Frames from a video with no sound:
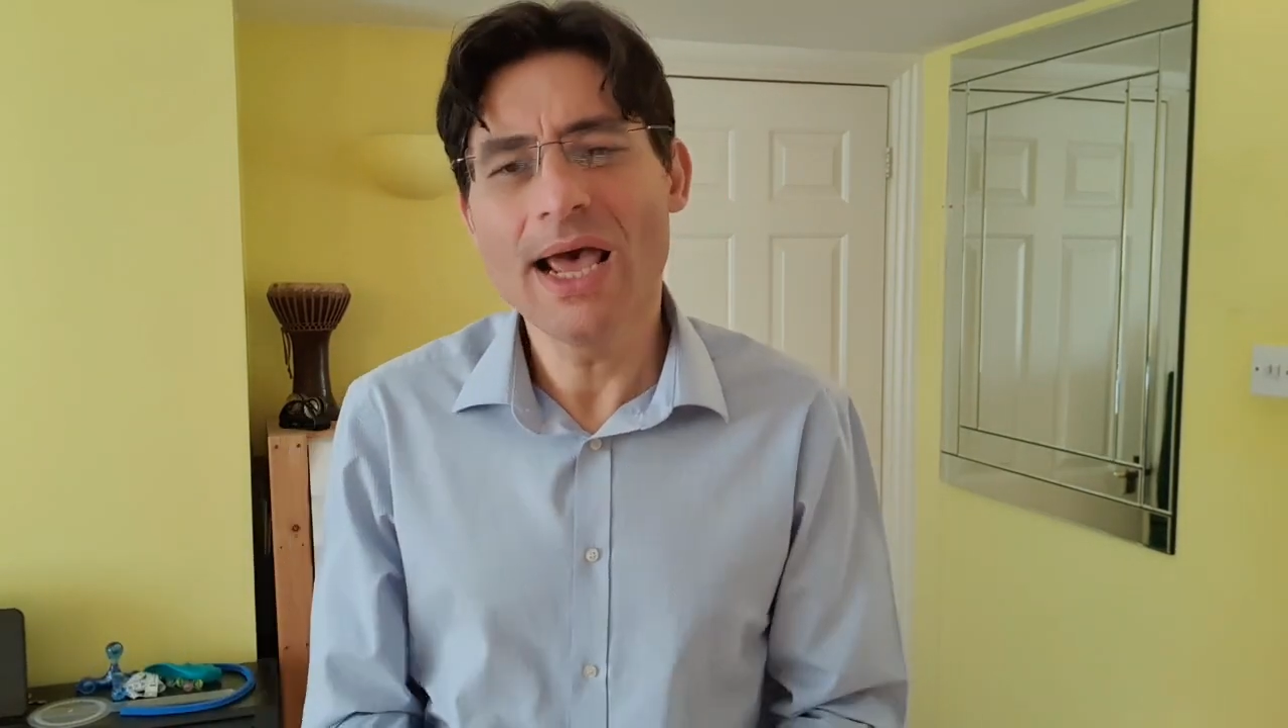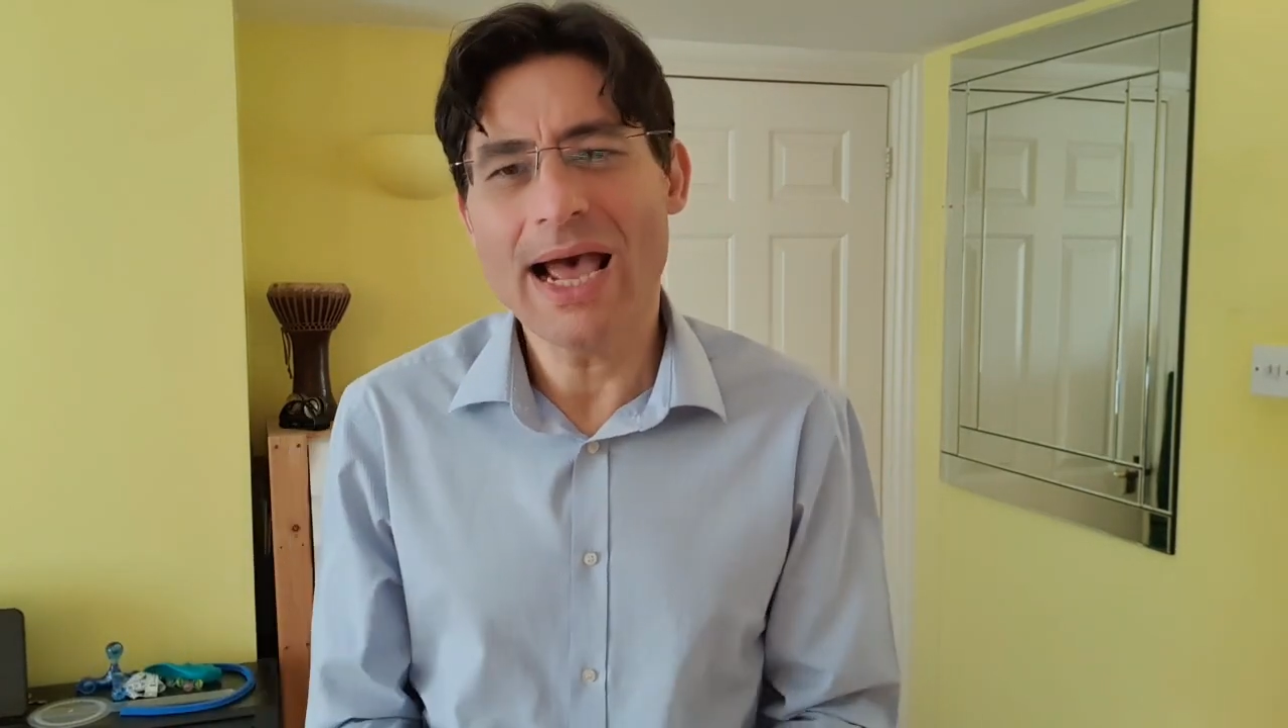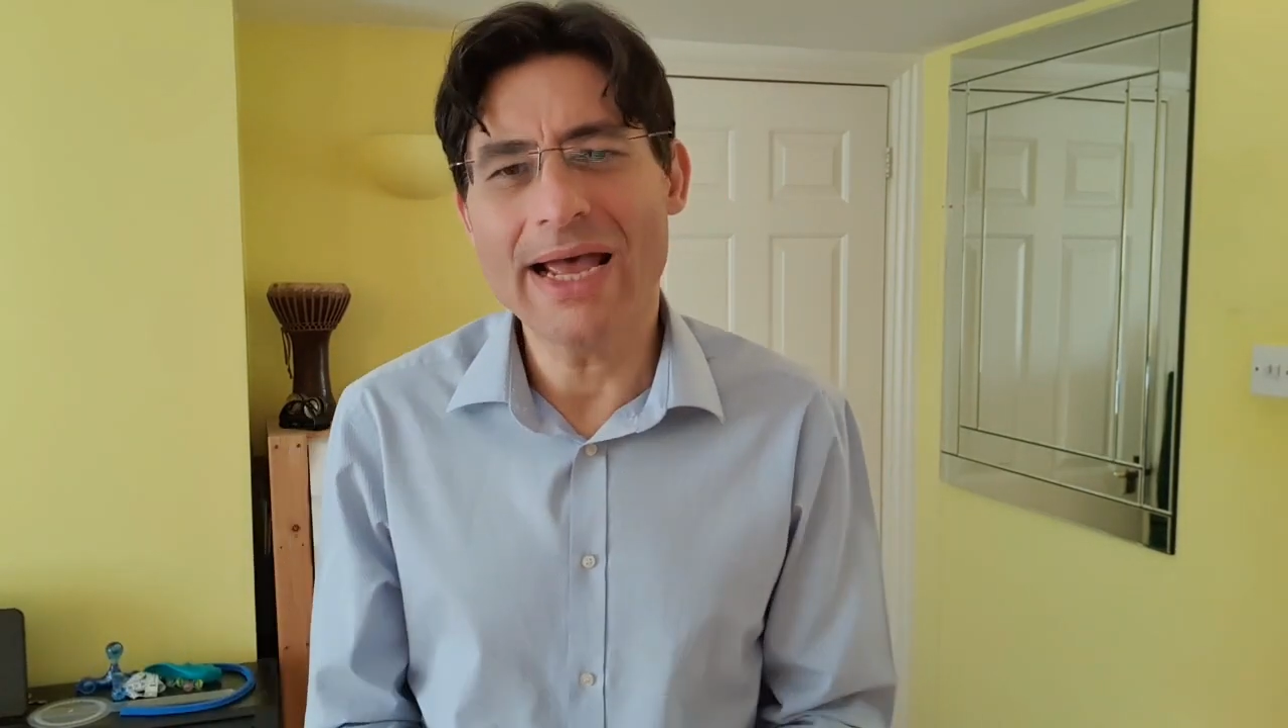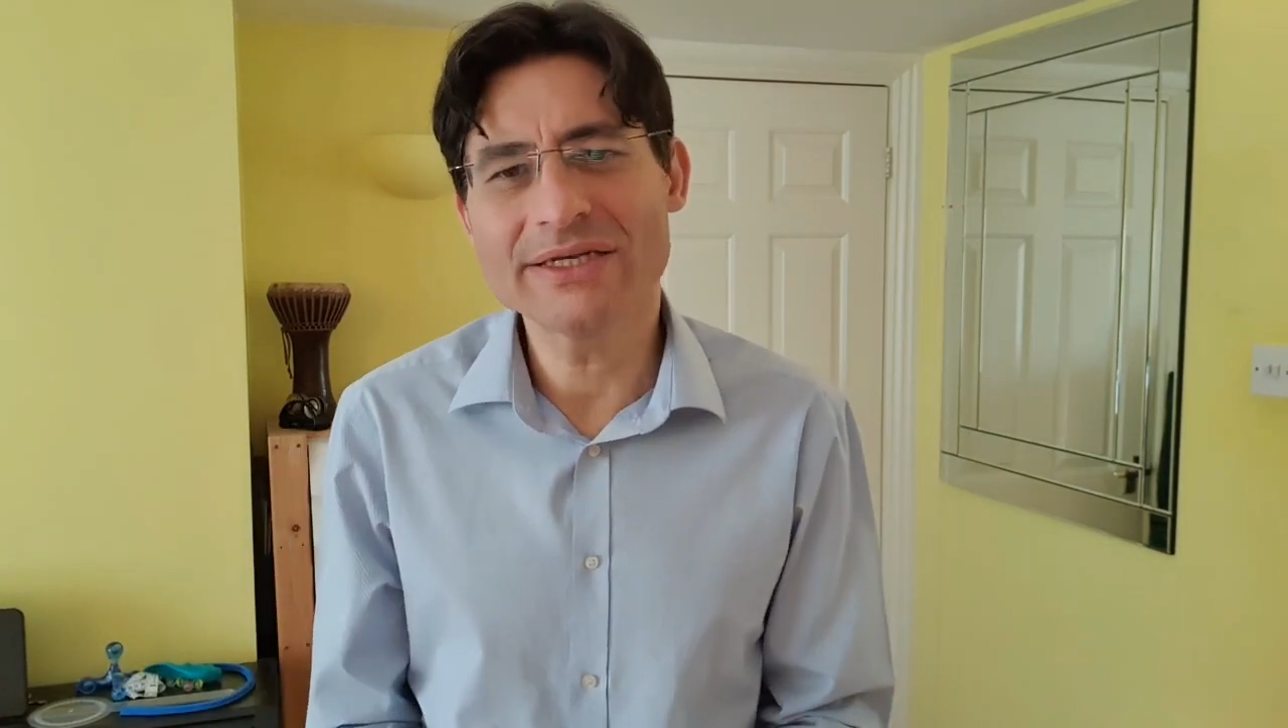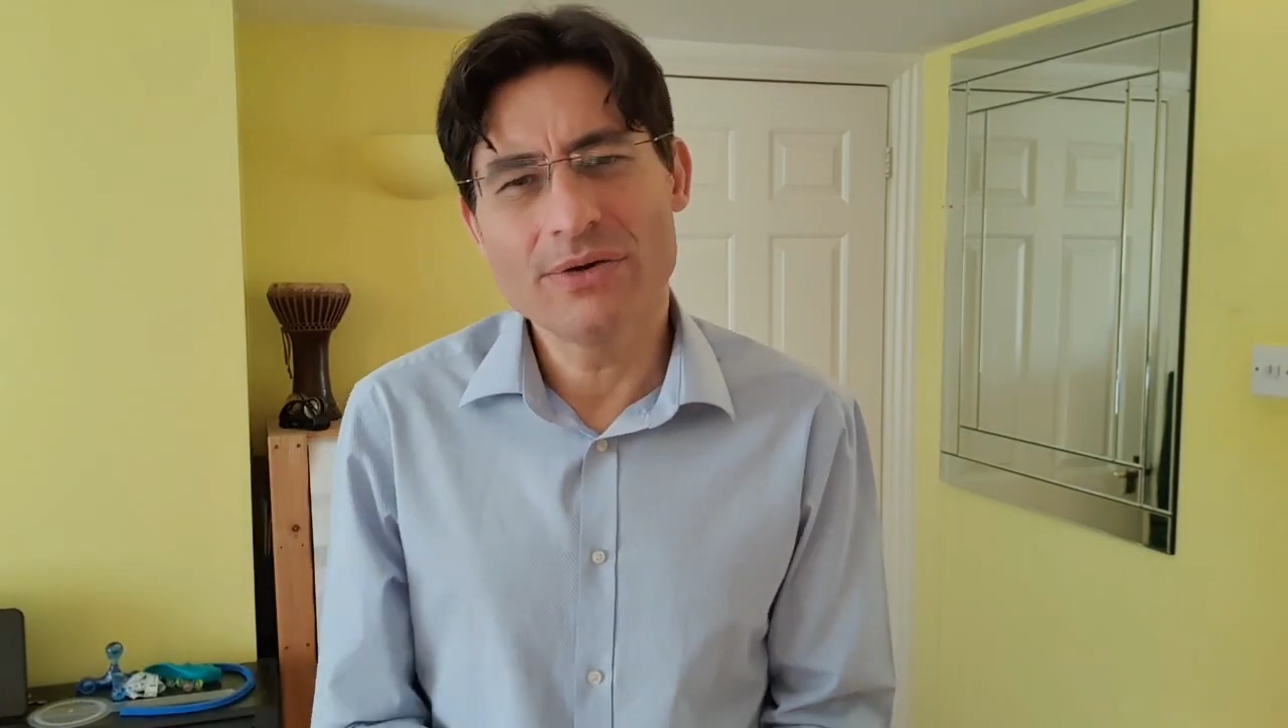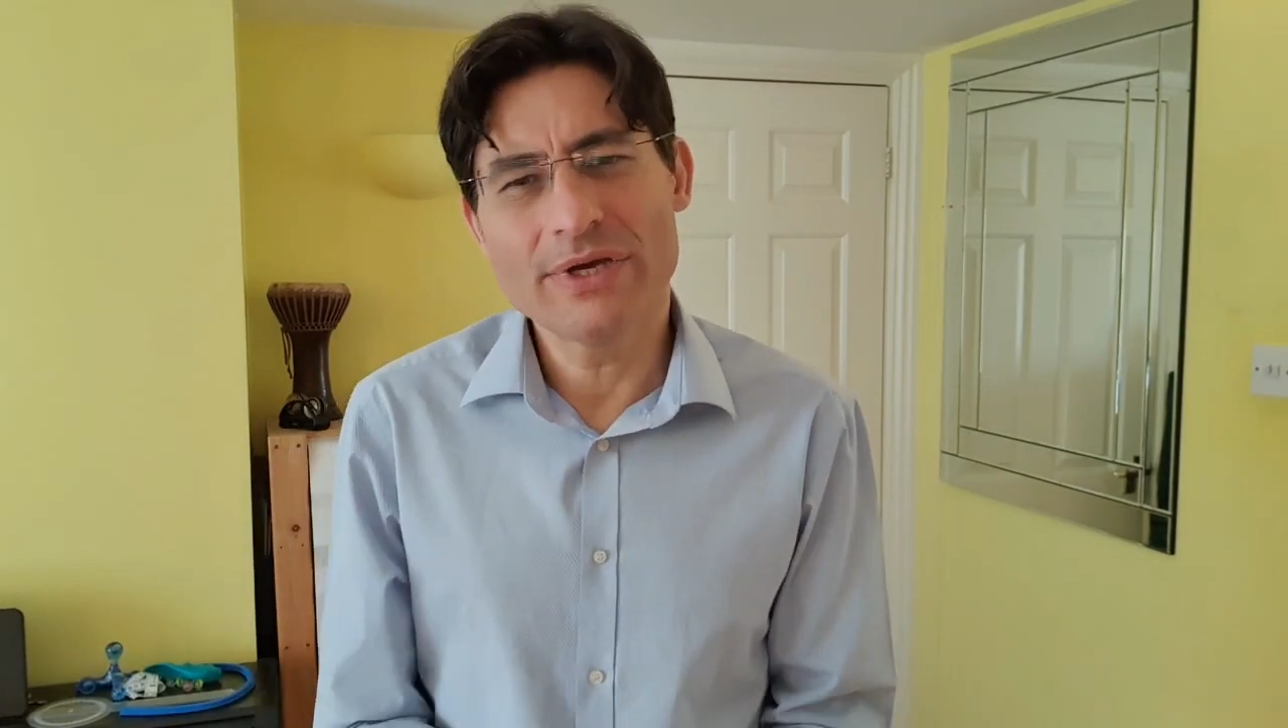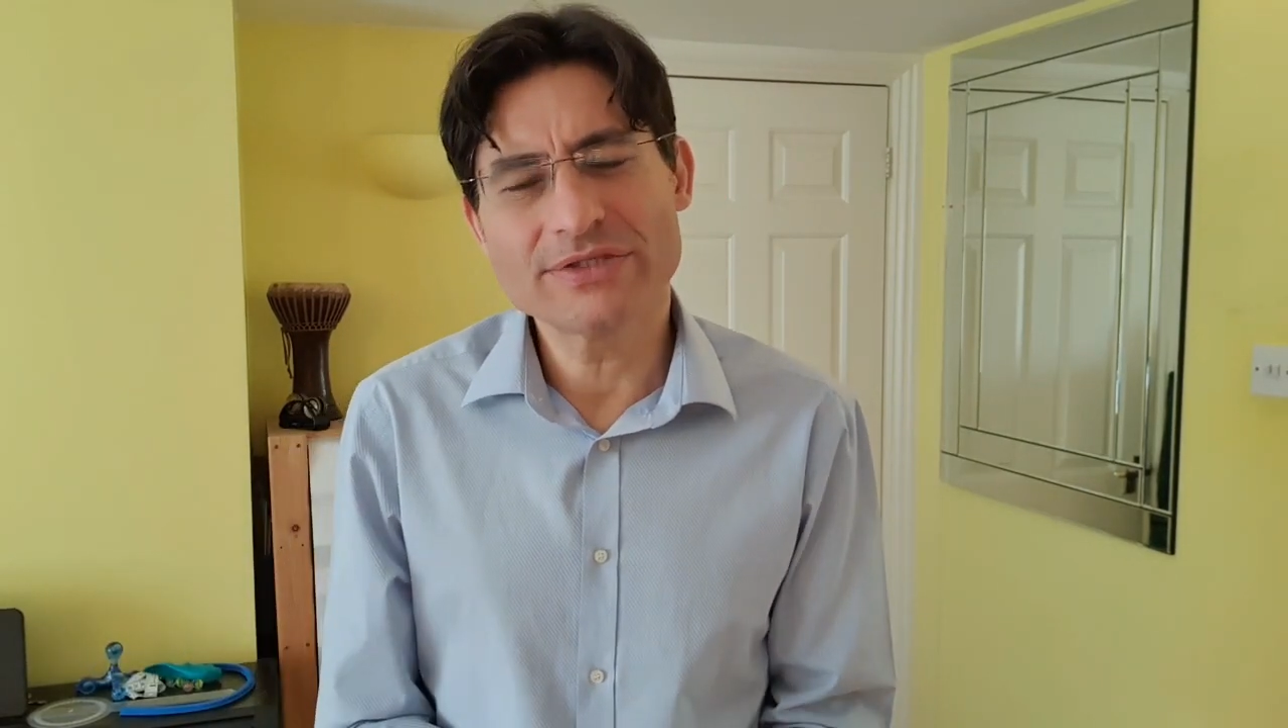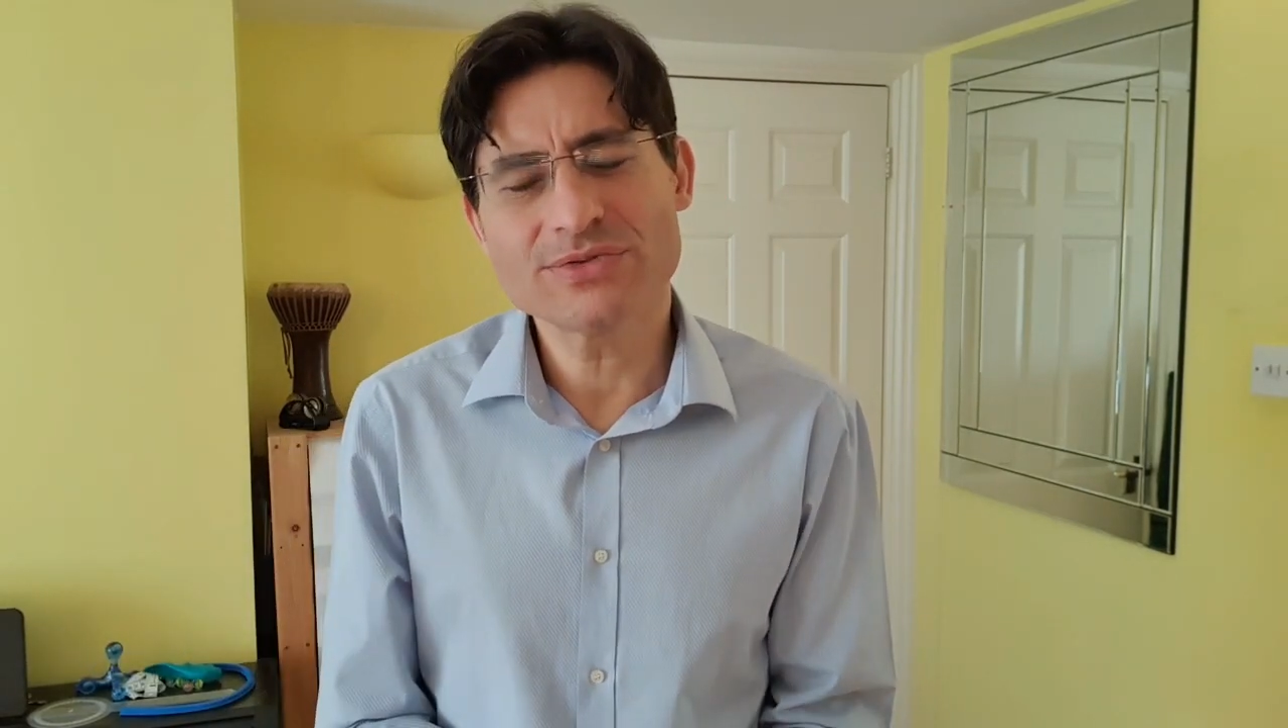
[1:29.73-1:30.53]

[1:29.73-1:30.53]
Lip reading: And it's